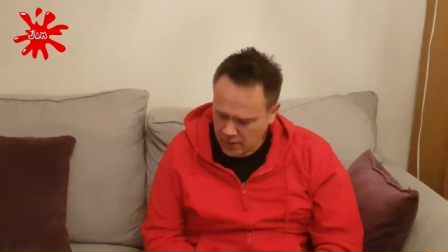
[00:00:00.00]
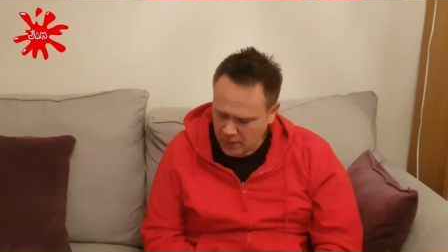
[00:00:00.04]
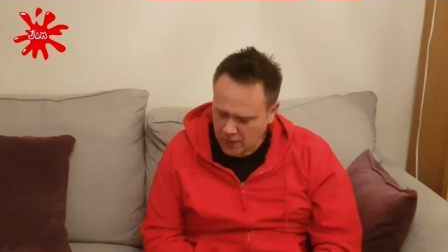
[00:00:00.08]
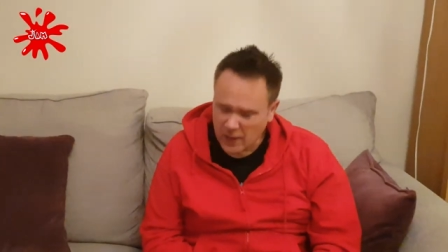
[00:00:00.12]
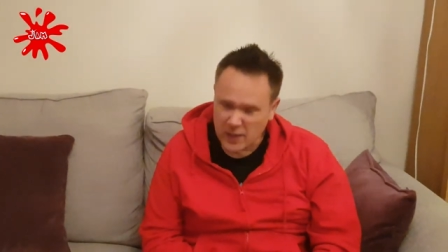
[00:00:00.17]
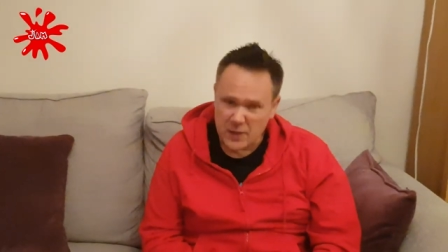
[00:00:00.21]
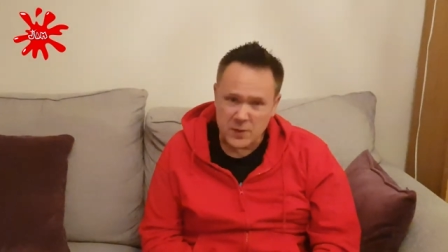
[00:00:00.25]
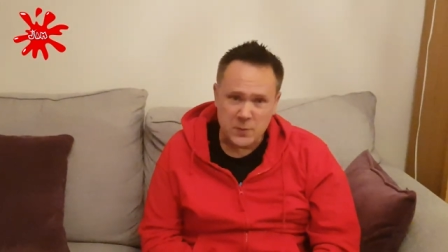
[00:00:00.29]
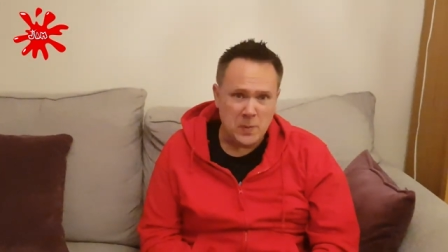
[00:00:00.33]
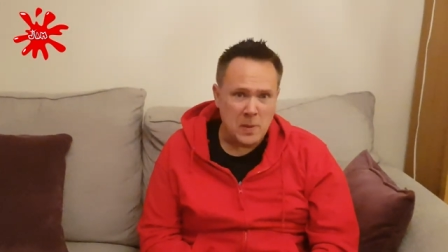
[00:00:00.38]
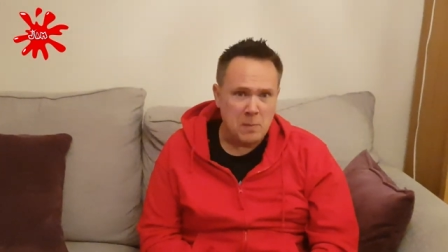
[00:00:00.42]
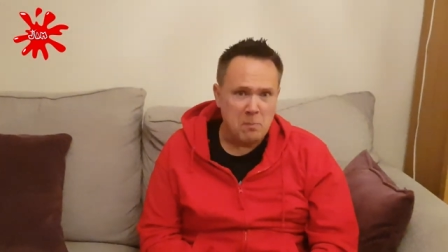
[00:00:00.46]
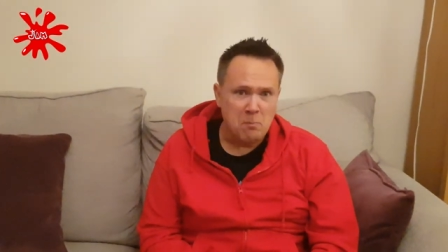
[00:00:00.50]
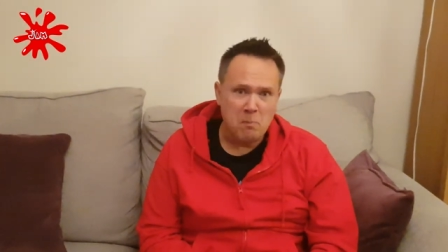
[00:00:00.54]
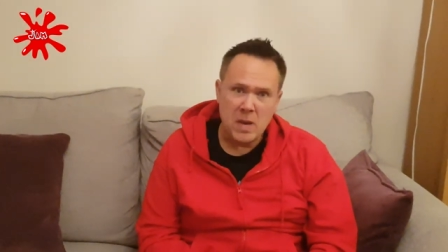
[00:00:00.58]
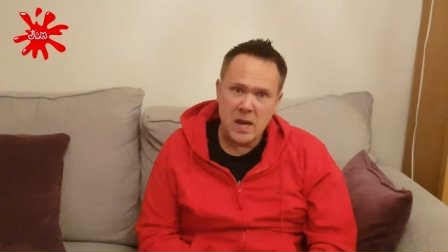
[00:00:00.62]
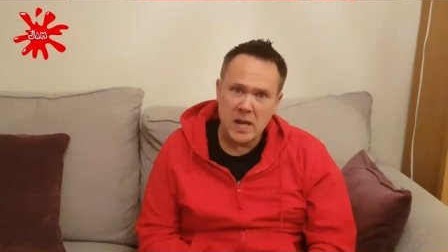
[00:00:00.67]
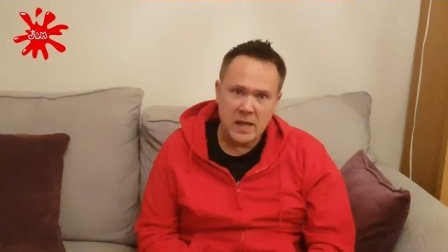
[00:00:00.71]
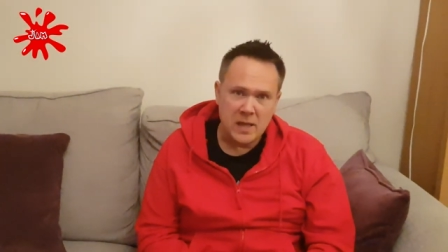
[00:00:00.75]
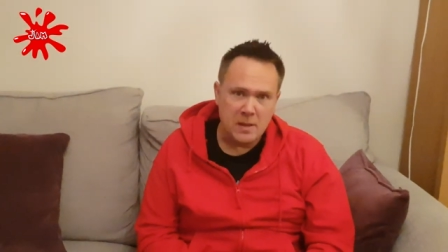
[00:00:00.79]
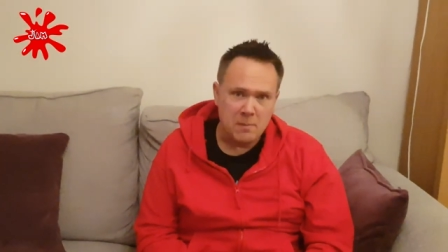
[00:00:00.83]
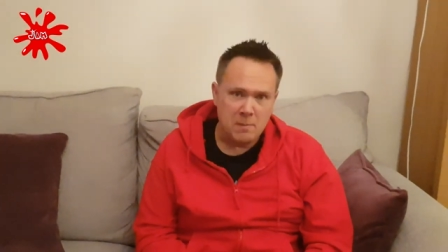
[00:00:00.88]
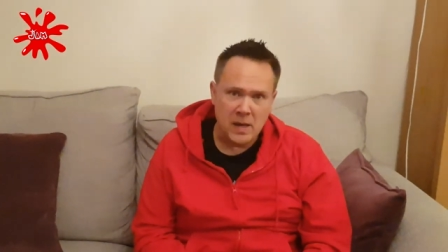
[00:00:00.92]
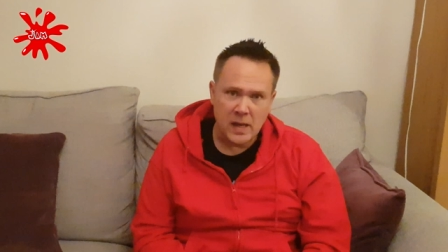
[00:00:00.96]
There's been
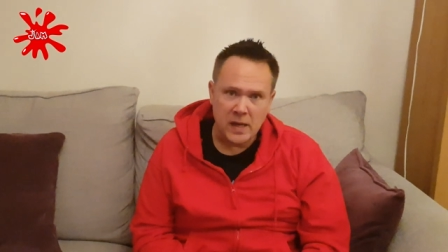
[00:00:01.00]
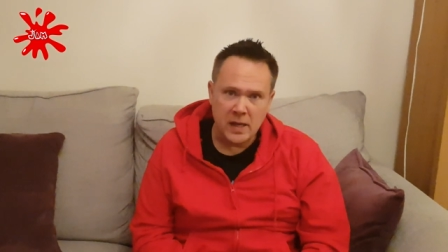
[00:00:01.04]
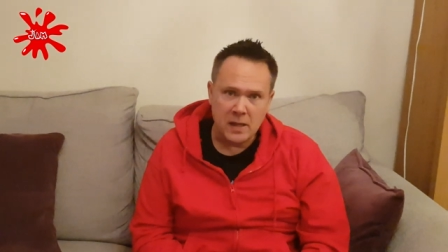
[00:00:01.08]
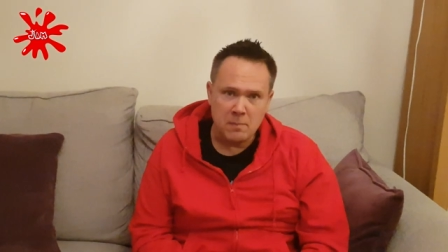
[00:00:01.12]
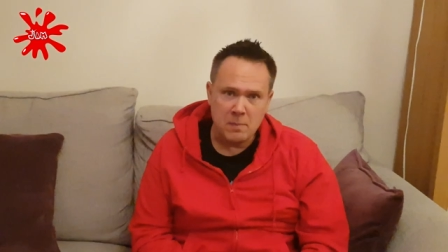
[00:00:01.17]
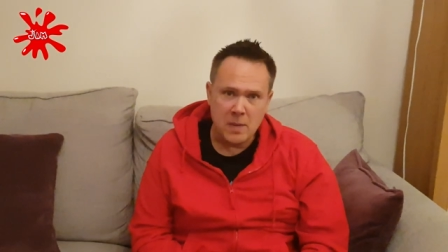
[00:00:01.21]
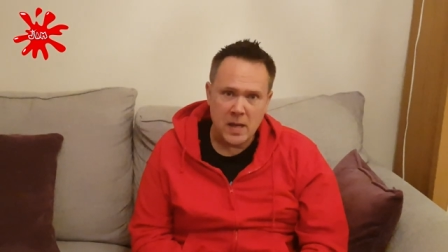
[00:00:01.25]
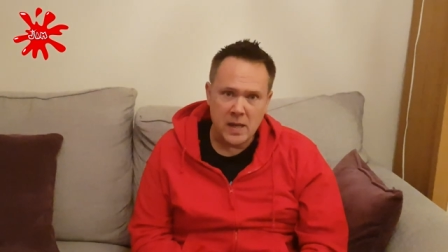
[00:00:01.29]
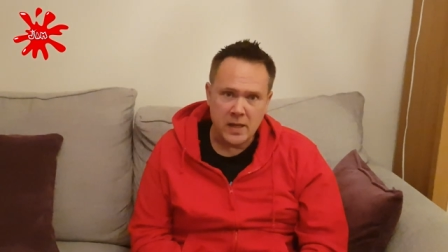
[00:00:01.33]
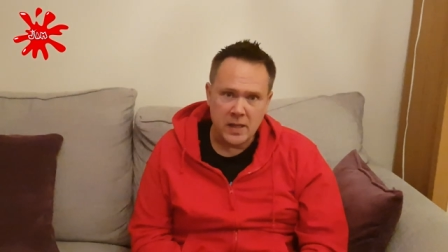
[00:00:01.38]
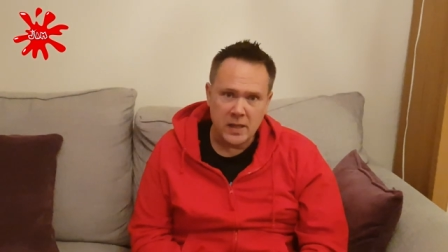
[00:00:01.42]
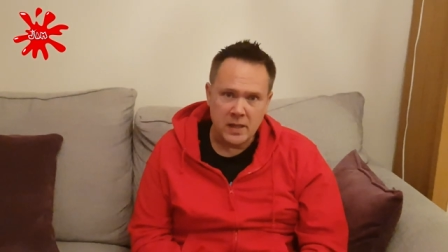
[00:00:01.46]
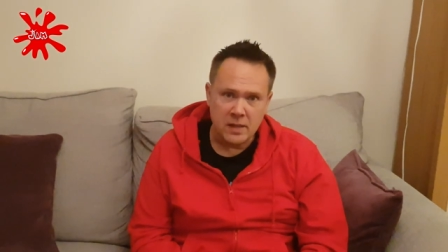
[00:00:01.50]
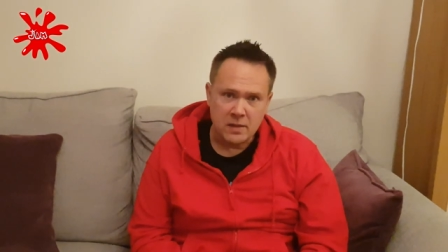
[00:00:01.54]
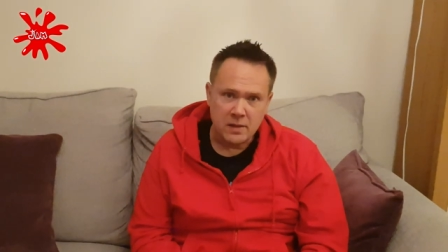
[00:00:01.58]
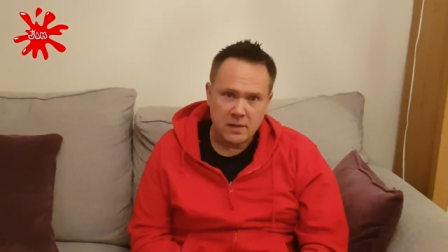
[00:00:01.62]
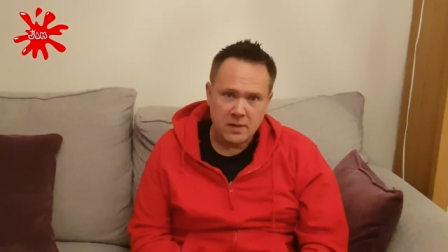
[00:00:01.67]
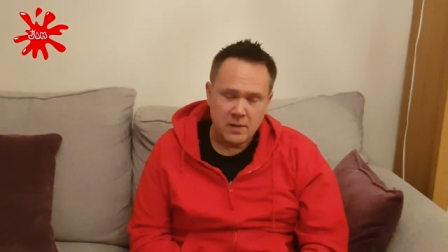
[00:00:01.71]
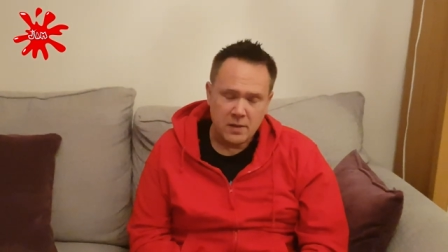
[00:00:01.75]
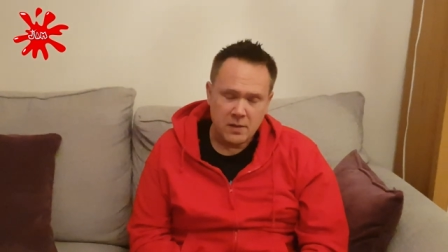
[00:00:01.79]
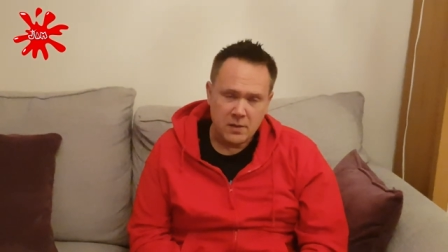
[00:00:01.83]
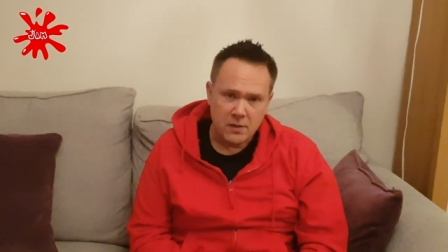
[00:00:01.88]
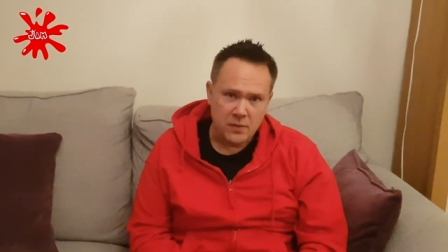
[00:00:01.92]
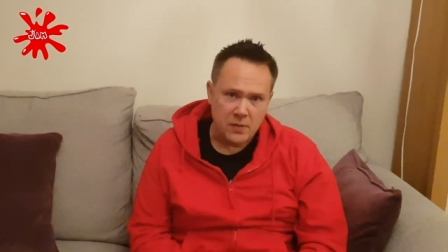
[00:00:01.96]
many, many, many
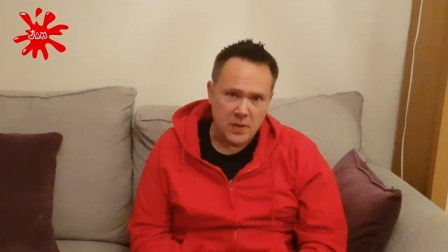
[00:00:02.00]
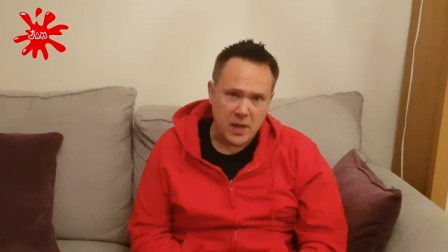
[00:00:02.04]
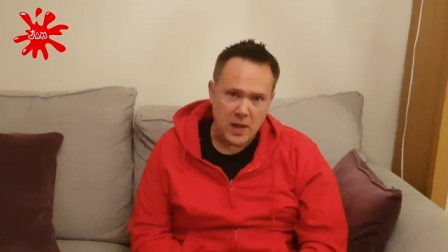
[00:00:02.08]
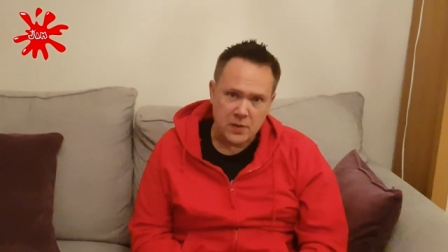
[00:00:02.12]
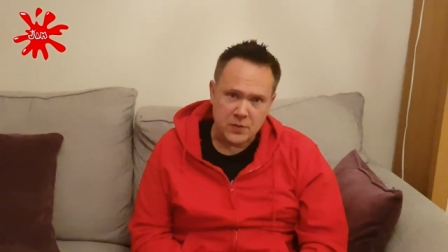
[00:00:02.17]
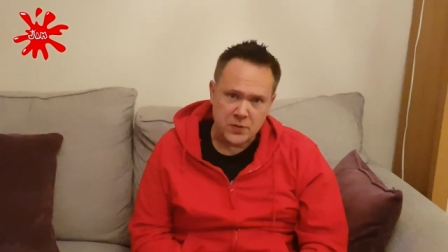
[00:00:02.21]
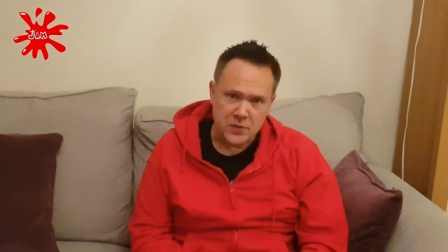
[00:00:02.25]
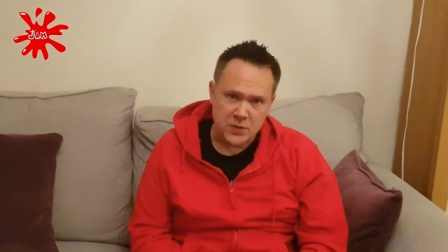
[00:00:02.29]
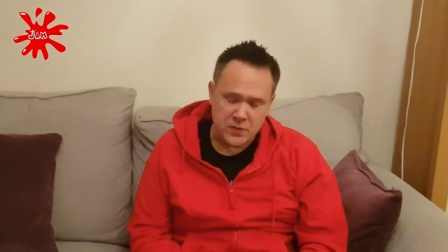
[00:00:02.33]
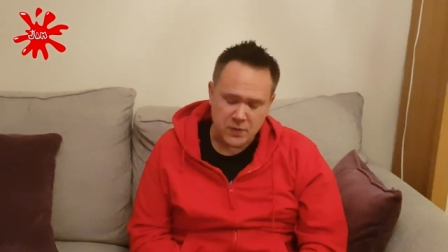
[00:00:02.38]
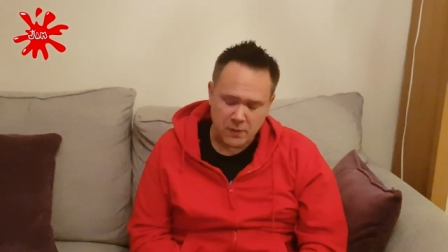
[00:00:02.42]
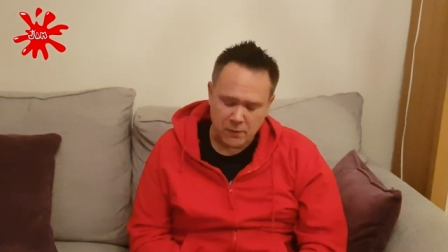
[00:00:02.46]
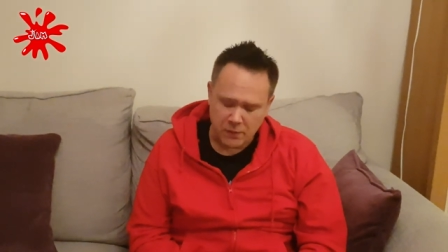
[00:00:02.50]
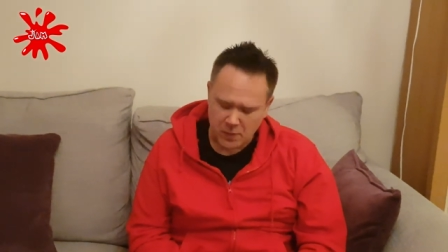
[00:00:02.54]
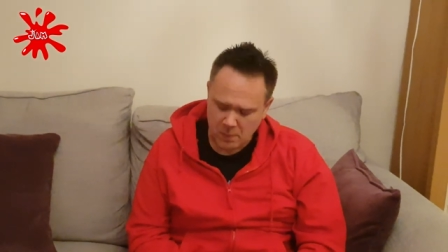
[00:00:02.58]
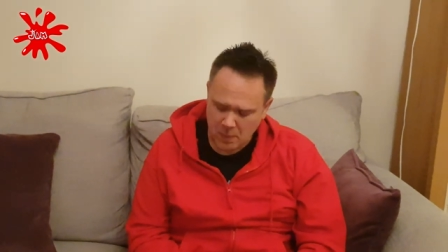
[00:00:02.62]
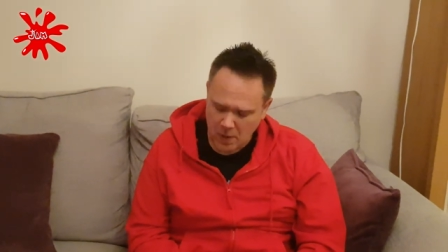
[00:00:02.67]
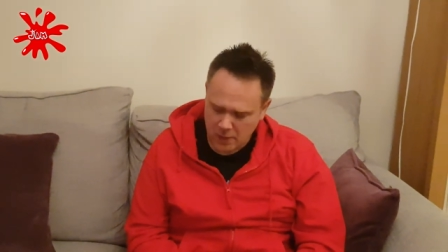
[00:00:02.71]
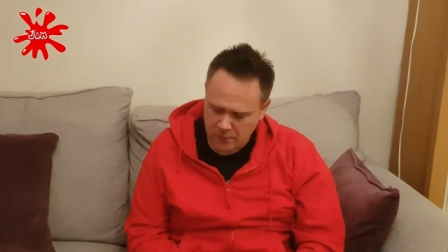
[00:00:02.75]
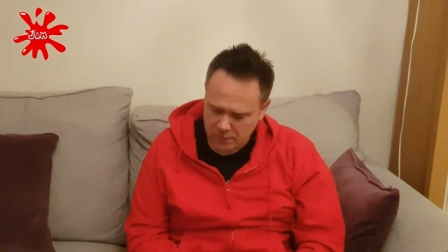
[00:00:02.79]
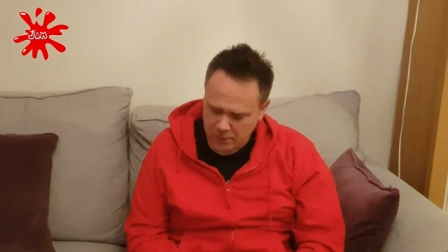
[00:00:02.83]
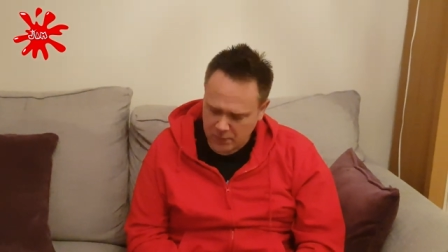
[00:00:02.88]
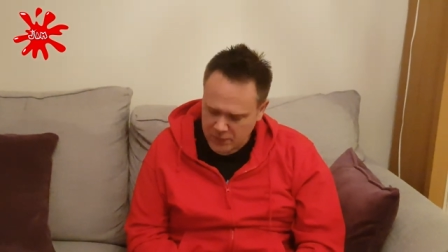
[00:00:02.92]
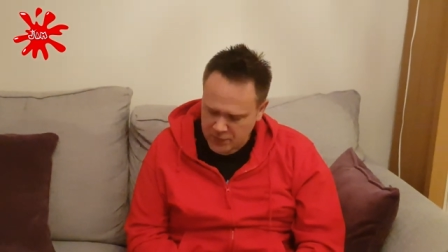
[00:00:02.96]
thousands of them
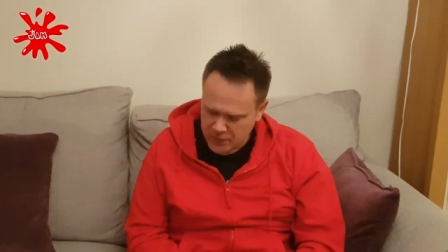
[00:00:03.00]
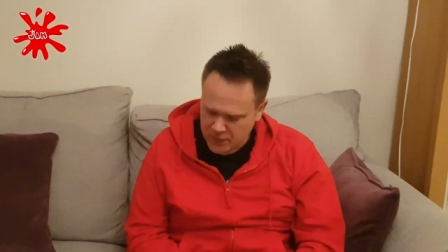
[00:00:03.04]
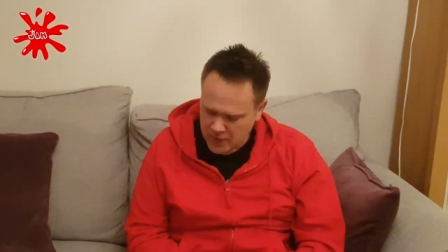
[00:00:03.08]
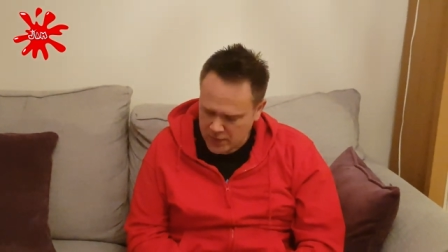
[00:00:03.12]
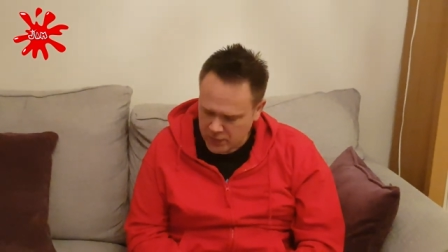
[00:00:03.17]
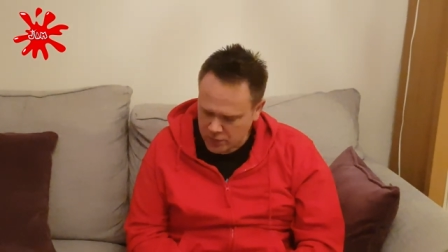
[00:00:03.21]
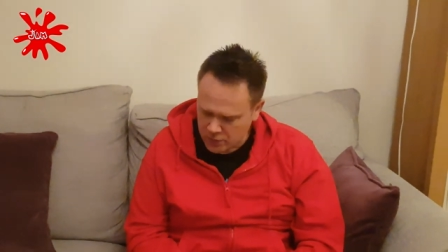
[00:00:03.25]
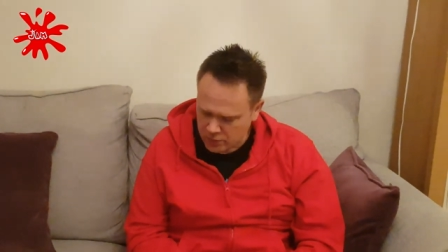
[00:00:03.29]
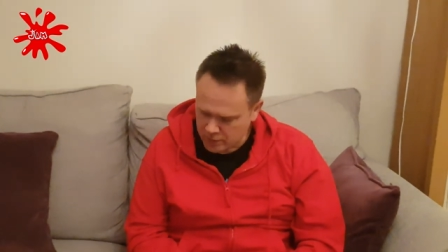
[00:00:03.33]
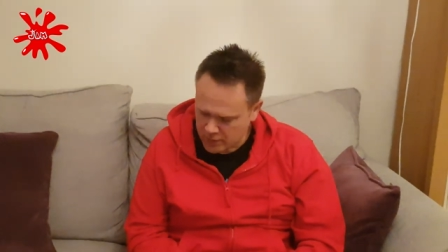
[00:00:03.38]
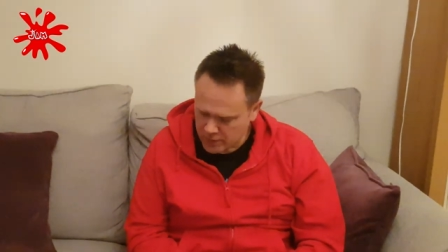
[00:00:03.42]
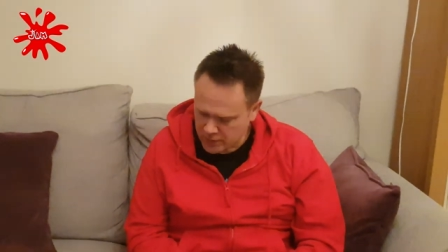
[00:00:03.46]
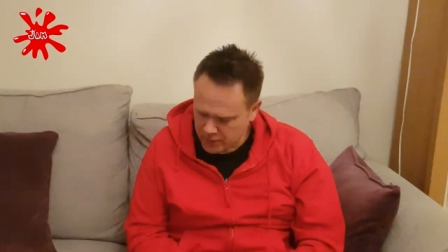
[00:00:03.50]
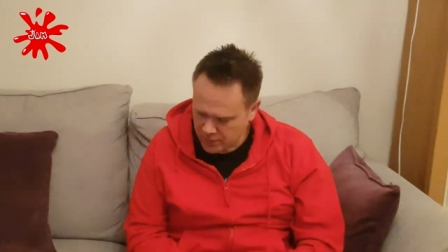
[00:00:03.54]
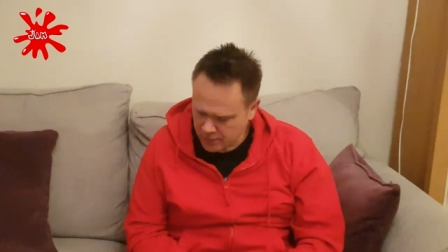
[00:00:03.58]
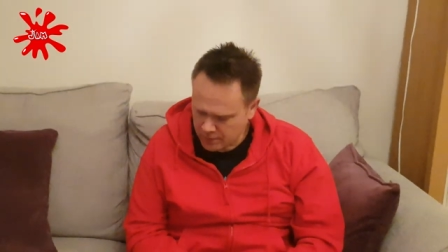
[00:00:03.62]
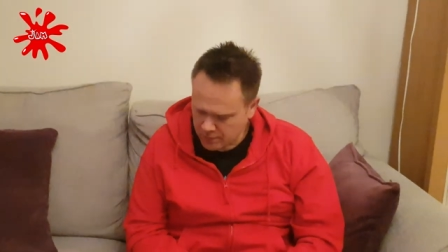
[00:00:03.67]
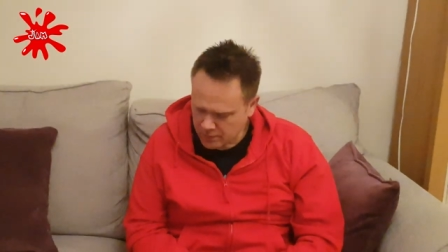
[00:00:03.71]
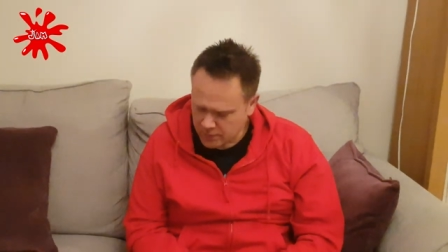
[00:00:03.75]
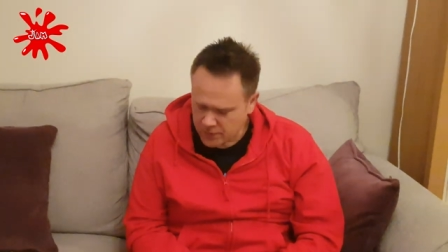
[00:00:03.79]
over the centuries,